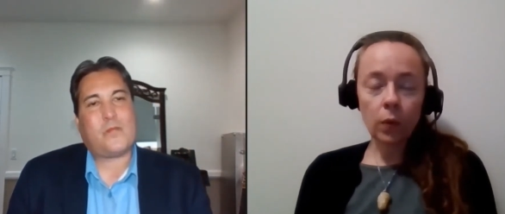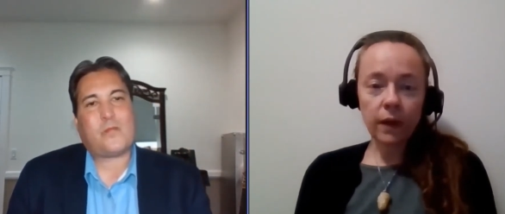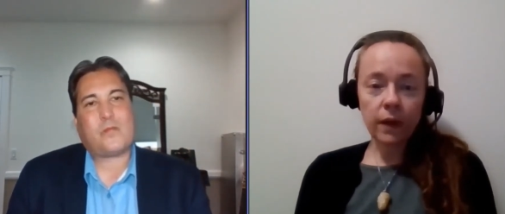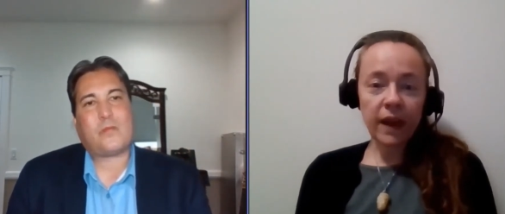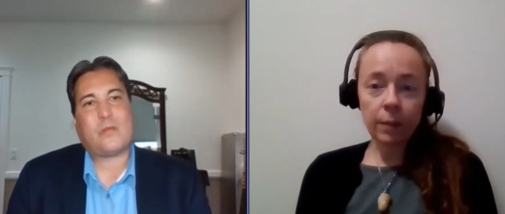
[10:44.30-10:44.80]

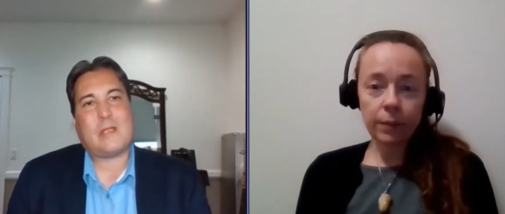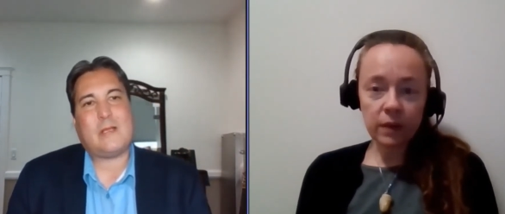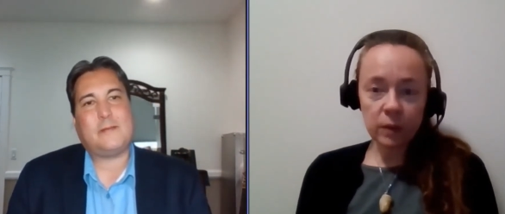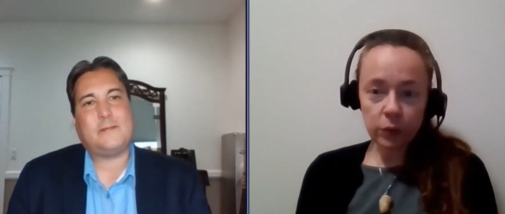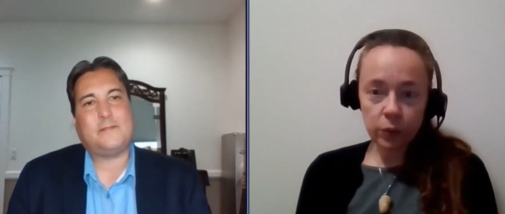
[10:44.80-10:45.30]
Speaker 1: what the gap
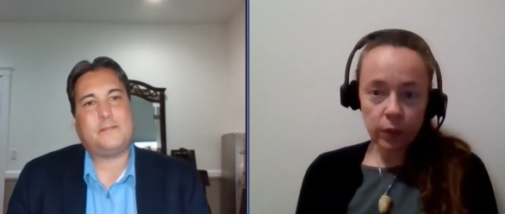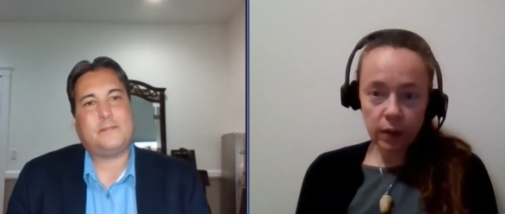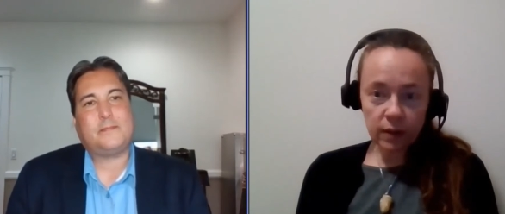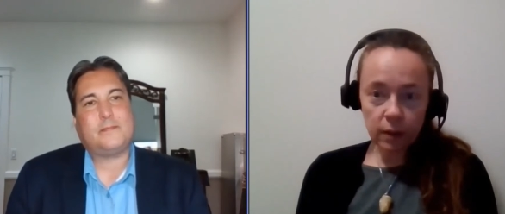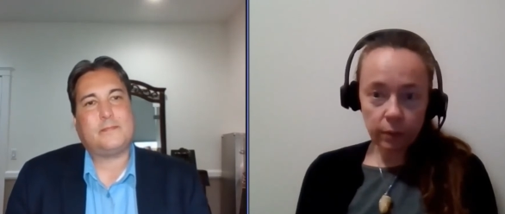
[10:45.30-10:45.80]
is
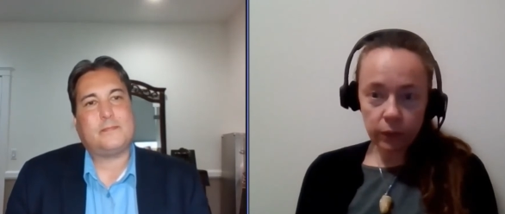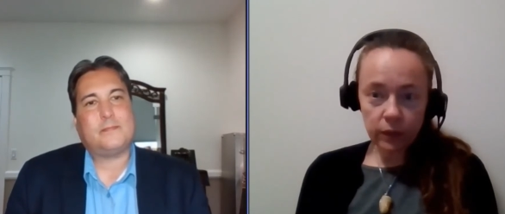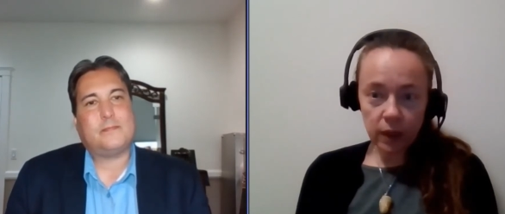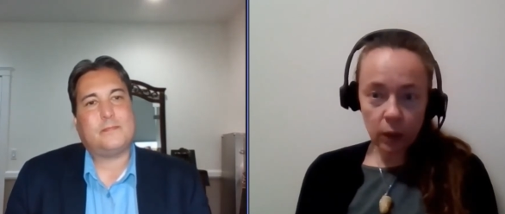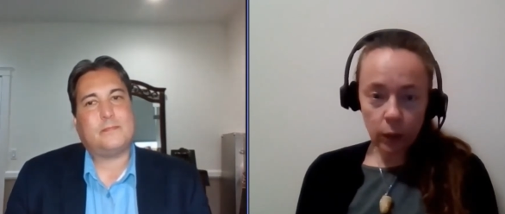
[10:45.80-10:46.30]
between these
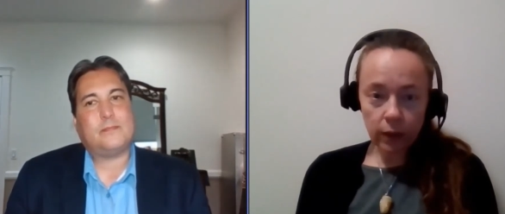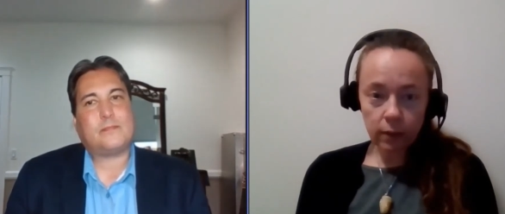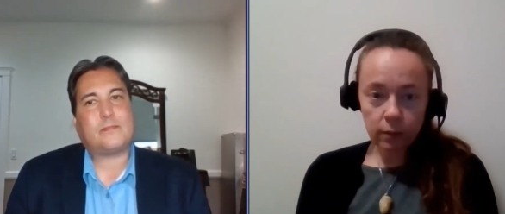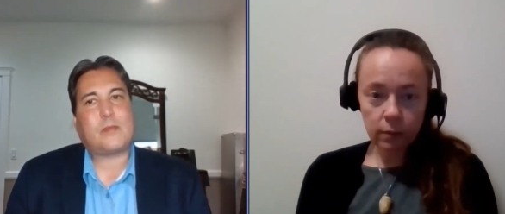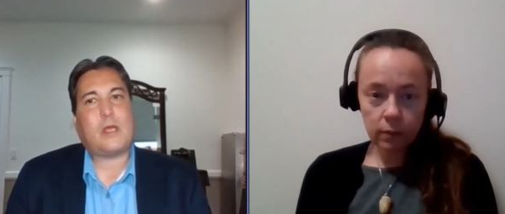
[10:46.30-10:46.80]
numbers
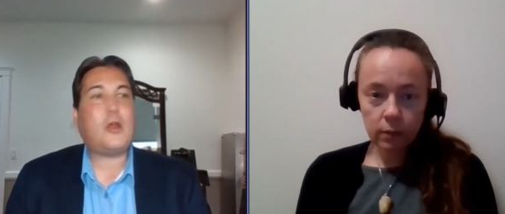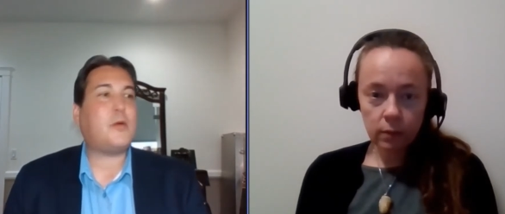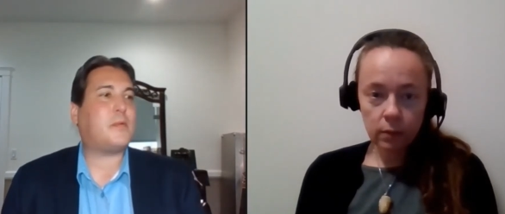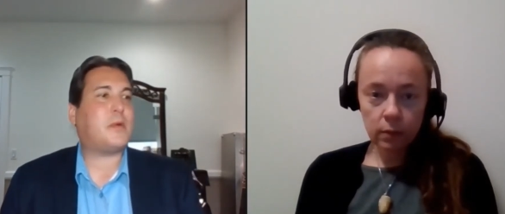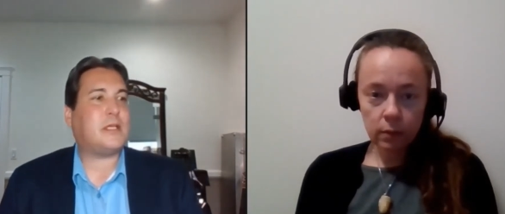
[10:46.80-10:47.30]
anyway.
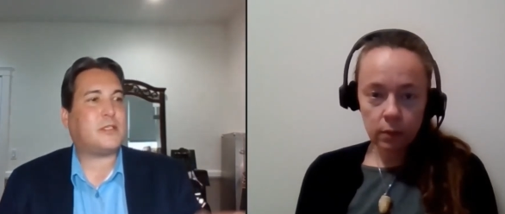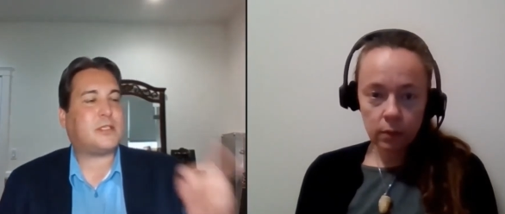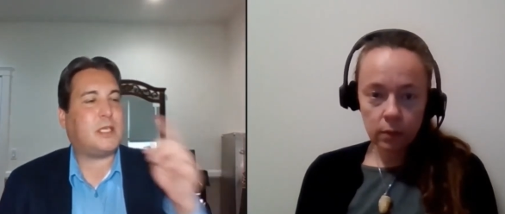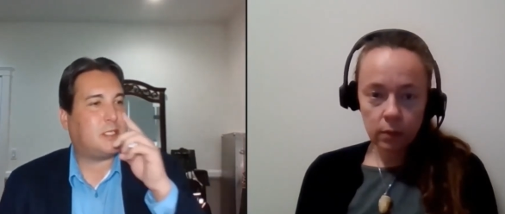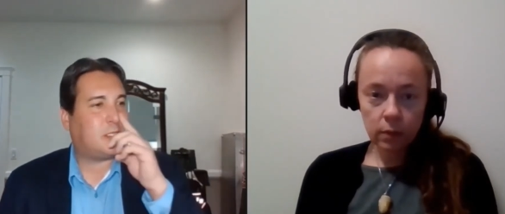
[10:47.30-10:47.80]
Speaker 2: No, but what he
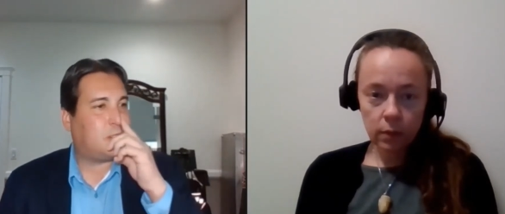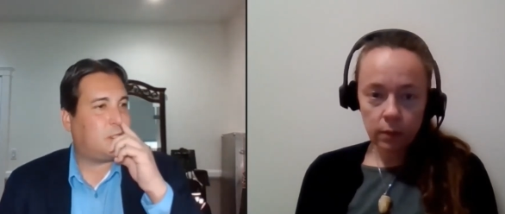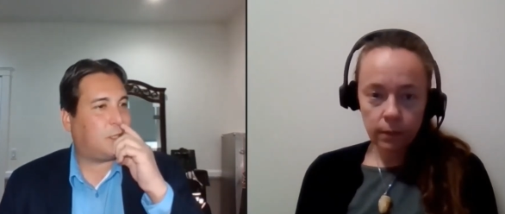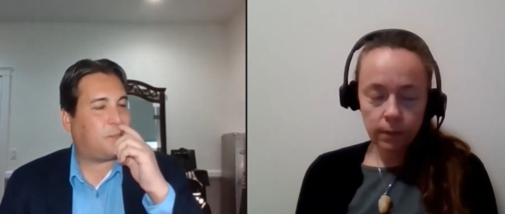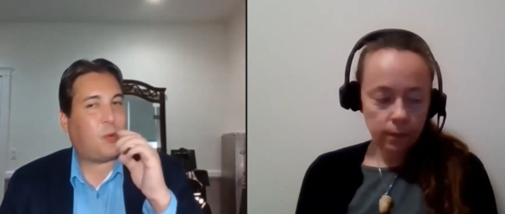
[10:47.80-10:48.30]
sees,
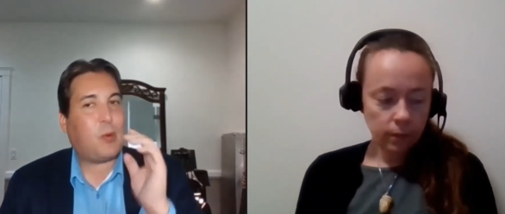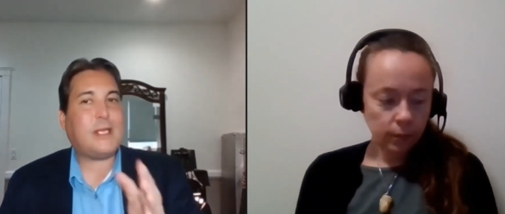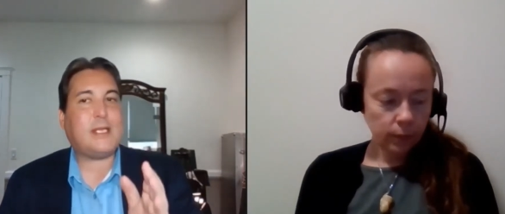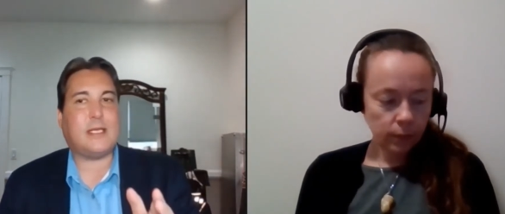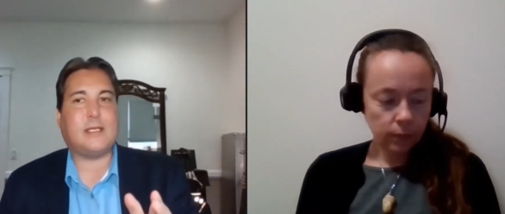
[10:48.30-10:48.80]
the
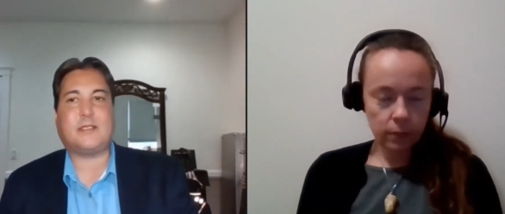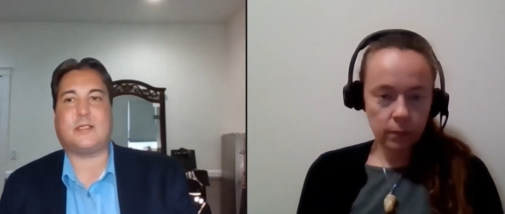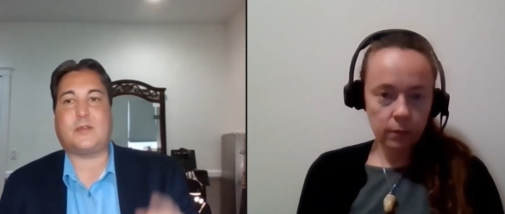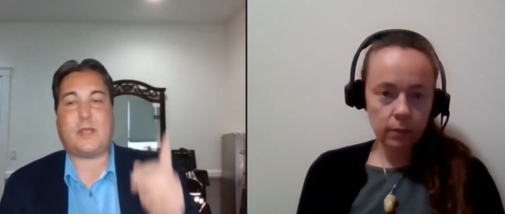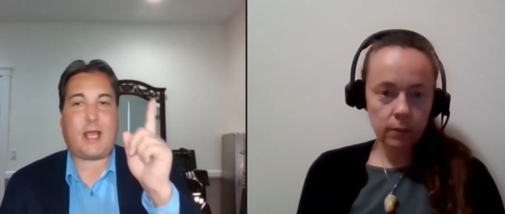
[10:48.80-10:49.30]
point is,
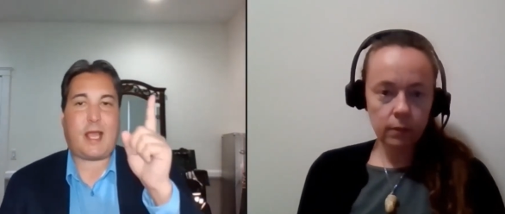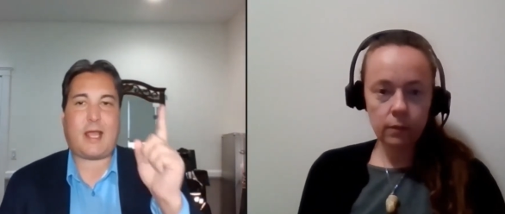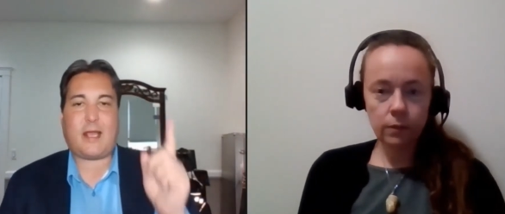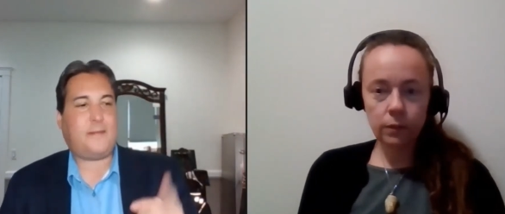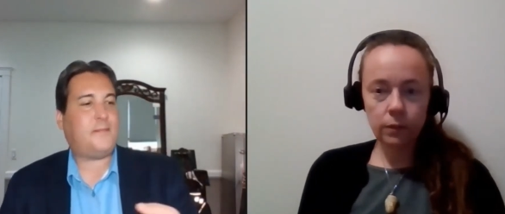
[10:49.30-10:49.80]
is
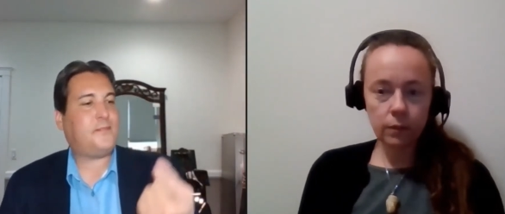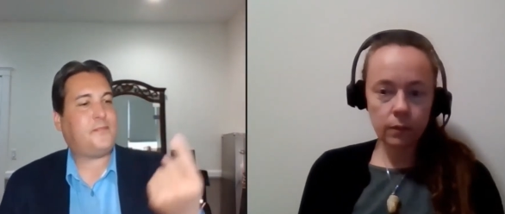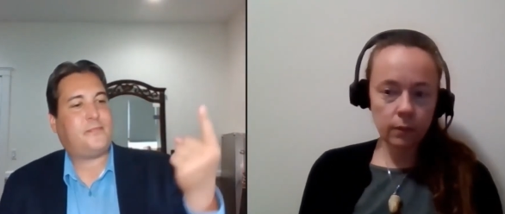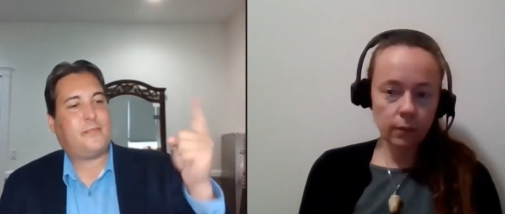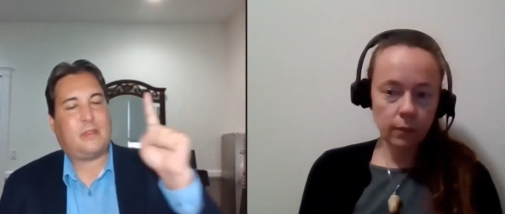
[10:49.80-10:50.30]
A,
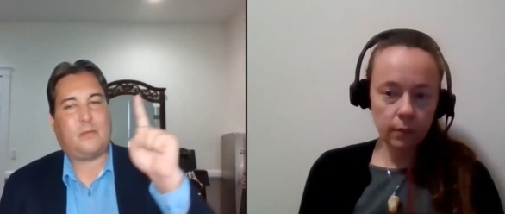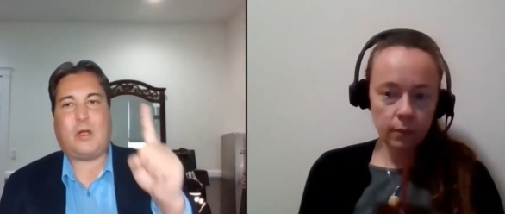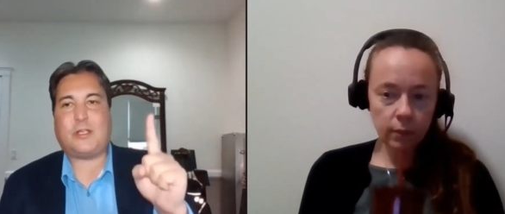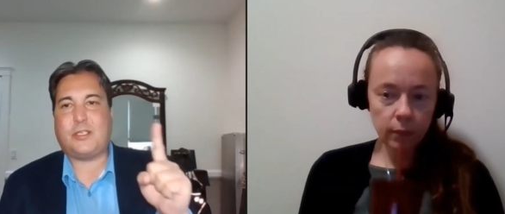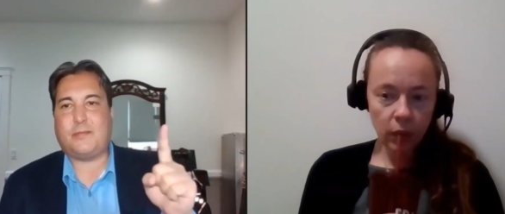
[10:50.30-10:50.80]
the
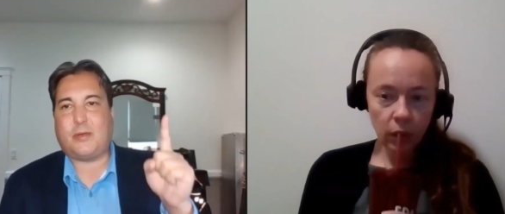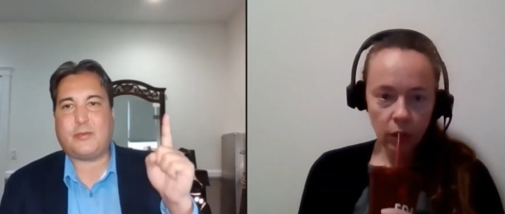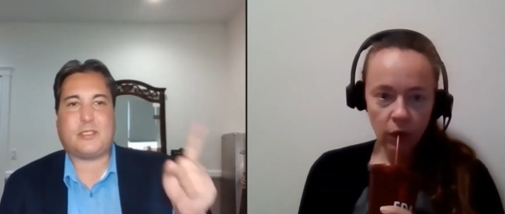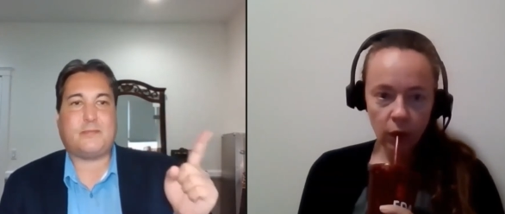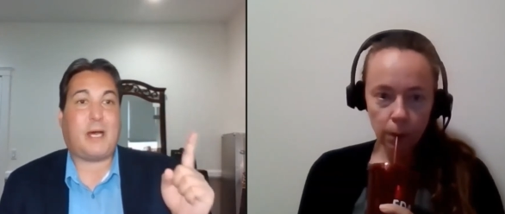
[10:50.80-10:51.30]
Washington
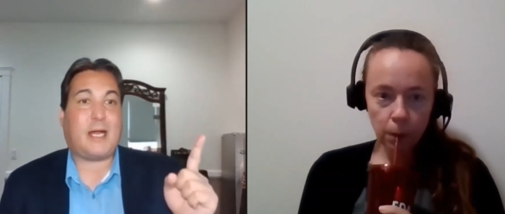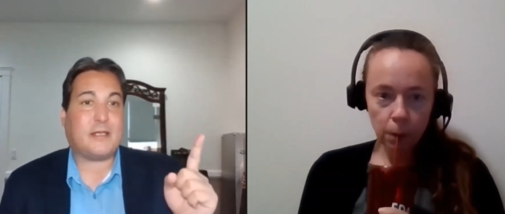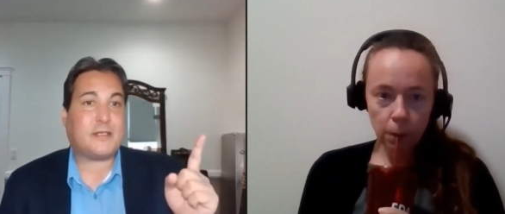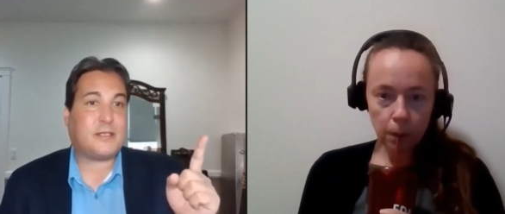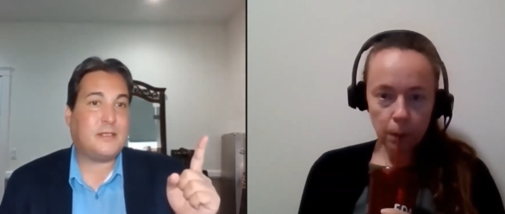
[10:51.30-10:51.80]
Post is
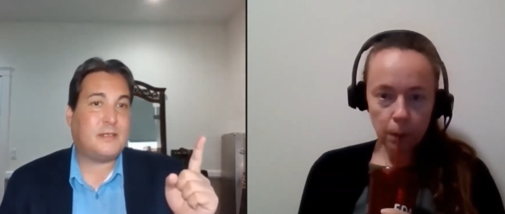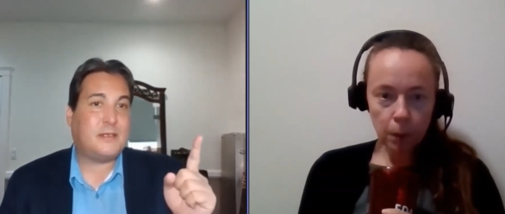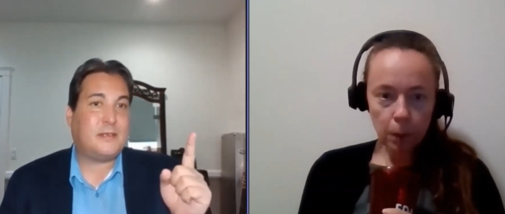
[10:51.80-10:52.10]
biased.